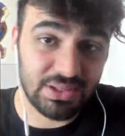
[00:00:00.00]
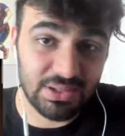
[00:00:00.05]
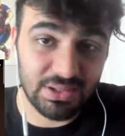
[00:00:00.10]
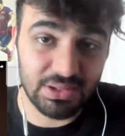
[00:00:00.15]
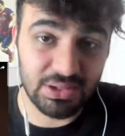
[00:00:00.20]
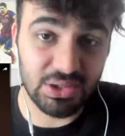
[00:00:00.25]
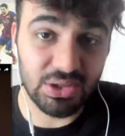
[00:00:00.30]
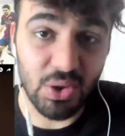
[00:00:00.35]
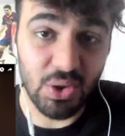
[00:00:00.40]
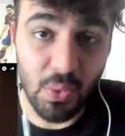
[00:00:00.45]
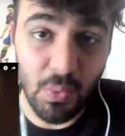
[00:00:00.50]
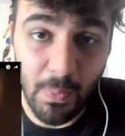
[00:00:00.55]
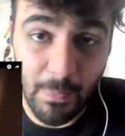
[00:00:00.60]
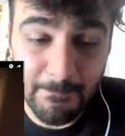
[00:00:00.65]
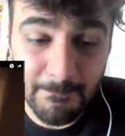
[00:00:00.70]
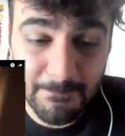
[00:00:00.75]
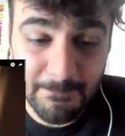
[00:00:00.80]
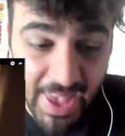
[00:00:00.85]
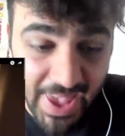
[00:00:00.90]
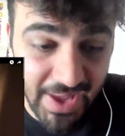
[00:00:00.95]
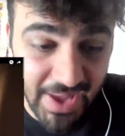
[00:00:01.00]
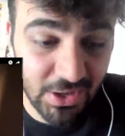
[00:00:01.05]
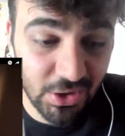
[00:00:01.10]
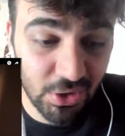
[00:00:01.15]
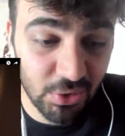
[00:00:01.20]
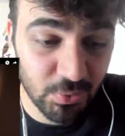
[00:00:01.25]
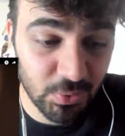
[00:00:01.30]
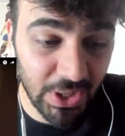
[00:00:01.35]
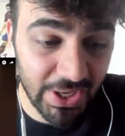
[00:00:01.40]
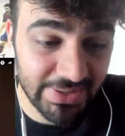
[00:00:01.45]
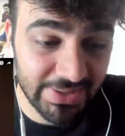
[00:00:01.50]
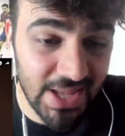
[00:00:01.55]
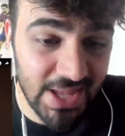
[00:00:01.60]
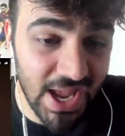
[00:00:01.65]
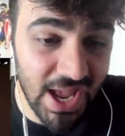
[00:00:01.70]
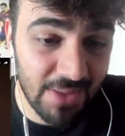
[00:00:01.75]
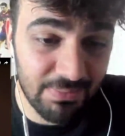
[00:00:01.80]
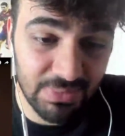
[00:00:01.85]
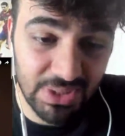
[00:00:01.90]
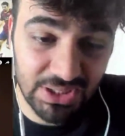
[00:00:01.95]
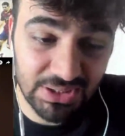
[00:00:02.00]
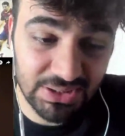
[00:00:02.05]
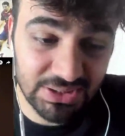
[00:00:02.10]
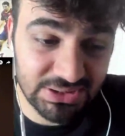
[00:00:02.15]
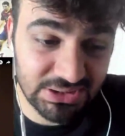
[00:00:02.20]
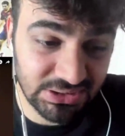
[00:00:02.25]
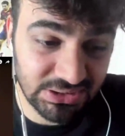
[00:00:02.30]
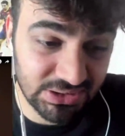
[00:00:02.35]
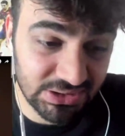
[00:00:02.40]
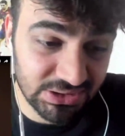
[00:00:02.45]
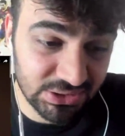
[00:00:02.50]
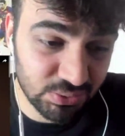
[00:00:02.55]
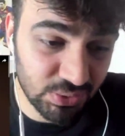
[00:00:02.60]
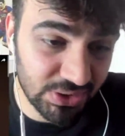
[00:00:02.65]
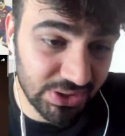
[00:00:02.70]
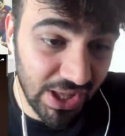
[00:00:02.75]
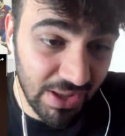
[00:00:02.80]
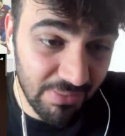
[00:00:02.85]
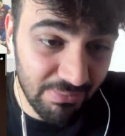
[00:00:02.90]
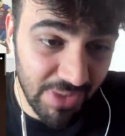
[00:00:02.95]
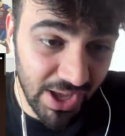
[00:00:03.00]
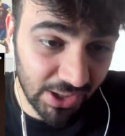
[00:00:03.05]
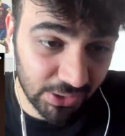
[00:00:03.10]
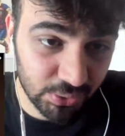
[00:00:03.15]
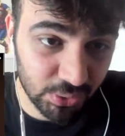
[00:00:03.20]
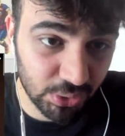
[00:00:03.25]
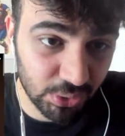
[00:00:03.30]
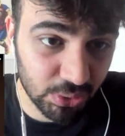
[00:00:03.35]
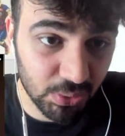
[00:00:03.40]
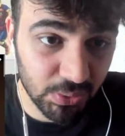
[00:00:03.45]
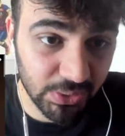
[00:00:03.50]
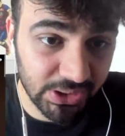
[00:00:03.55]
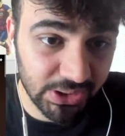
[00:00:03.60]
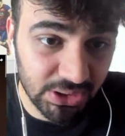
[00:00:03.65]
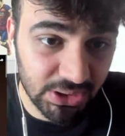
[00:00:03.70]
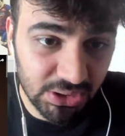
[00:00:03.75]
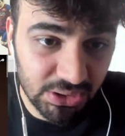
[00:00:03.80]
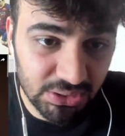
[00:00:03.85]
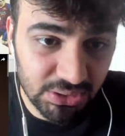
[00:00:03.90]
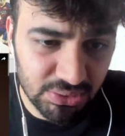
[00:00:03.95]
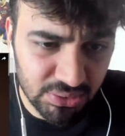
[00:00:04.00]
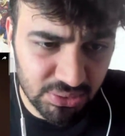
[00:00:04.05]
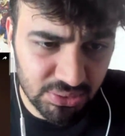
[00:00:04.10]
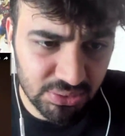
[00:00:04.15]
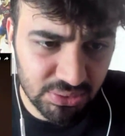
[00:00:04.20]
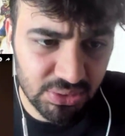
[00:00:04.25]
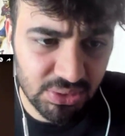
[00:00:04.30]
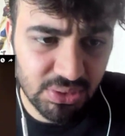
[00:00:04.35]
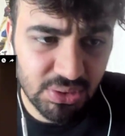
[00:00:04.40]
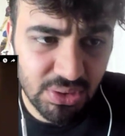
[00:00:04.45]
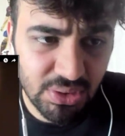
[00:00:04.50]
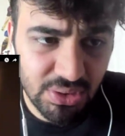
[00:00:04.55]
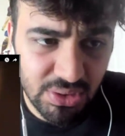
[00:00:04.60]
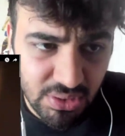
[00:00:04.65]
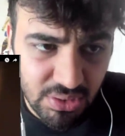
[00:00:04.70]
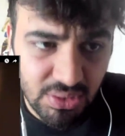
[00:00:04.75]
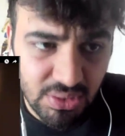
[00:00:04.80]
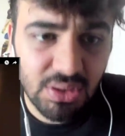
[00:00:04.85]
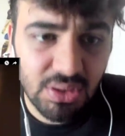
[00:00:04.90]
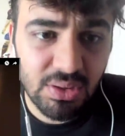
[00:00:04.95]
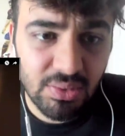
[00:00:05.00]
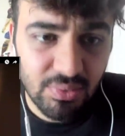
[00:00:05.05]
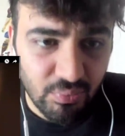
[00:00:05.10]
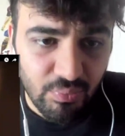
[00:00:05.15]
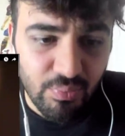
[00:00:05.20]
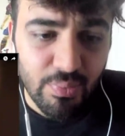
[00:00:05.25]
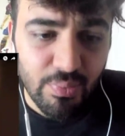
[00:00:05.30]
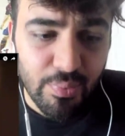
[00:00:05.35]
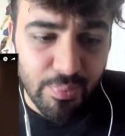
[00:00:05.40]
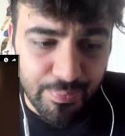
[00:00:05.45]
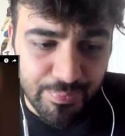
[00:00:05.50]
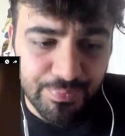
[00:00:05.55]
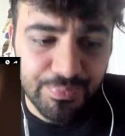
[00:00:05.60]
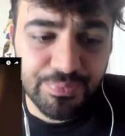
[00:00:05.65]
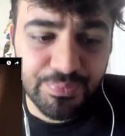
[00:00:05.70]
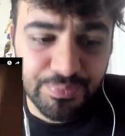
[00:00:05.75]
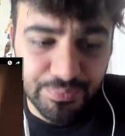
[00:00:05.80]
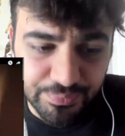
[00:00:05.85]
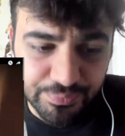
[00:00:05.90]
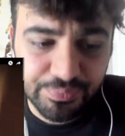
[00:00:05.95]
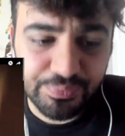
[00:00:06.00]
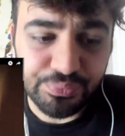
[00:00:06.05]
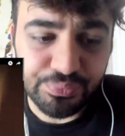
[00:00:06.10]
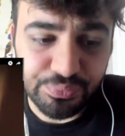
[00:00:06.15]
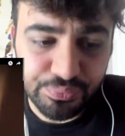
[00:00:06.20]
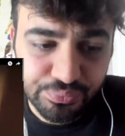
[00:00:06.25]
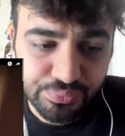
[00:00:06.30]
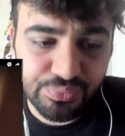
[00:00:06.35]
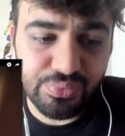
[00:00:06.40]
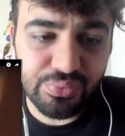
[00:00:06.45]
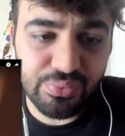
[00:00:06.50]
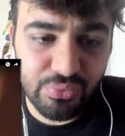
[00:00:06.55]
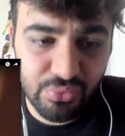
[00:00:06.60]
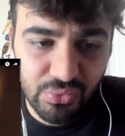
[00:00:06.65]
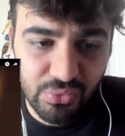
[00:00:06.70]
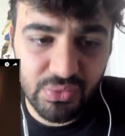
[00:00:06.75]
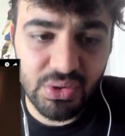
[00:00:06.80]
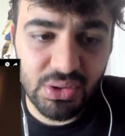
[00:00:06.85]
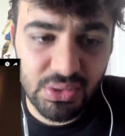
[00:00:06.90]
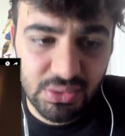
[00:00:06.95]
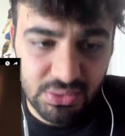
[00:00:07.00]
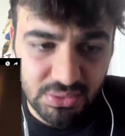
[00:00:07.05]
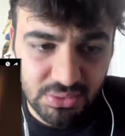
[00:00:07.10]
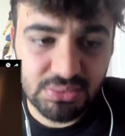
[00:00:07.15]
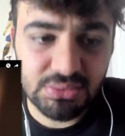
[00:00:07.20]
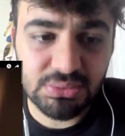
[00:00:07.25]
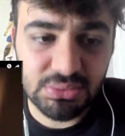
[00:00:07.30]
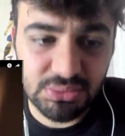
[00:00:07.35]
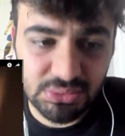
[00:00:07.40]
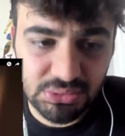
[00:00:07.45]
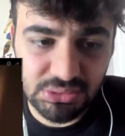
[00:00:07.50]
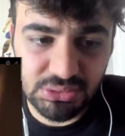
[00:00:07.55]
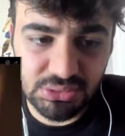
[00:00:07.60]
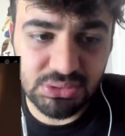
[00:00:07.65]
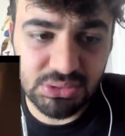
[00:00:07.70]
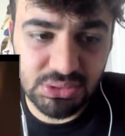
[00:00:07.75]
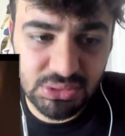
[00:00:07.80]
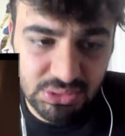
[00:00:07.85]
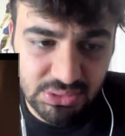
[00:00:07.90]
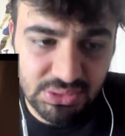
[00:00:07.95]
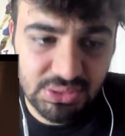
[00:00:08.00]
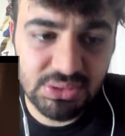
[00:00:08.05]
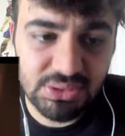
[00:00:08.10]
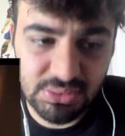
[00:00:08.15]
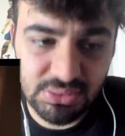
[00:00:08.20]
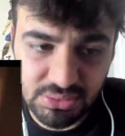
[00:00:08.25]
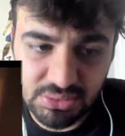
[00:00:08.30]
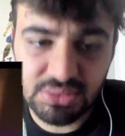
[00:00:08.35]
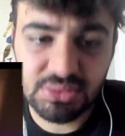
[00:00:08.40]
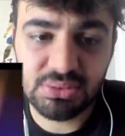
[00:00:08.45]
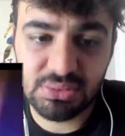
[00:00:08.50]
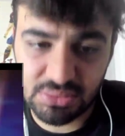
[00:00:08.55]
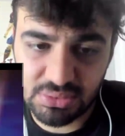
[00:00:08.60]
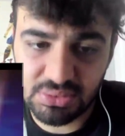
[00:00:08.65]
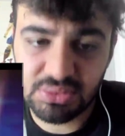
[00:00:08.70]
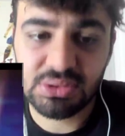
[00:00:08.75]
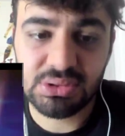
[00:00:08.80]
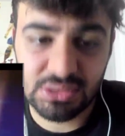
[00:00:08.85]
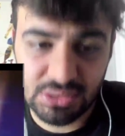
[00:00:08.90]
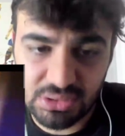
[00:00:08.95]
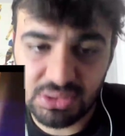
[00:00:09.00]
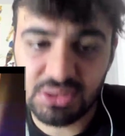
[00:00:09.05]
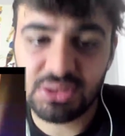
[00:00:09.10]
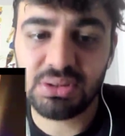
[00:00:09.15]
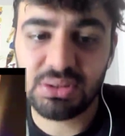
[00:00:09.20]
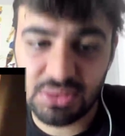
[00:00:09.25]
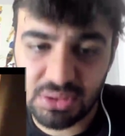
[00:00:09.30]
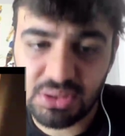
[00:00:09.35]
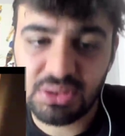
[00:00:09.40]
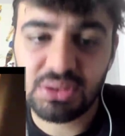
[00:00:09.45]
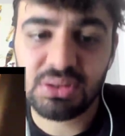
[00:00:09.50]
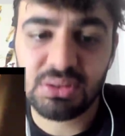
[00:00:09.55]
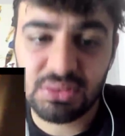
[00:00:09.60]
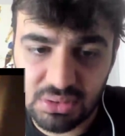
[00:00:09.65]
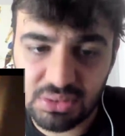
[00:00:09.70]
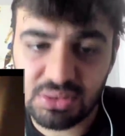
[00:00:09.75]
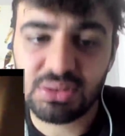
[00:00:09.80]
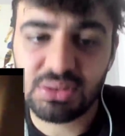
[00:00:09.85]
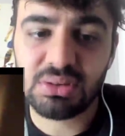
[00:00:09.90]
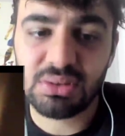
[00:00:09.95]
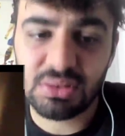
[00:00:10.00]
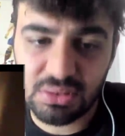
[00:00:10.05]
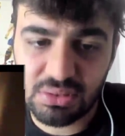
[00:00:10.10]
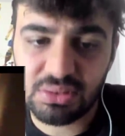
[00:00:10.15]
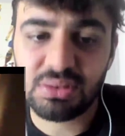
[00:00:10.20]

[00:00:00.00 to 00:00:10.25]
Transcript: you know, banger like that, man. Let's run that back real quick. I get in the tub with all my ice on some pop shit. Either way, you slice the bottom line on the top, bitch.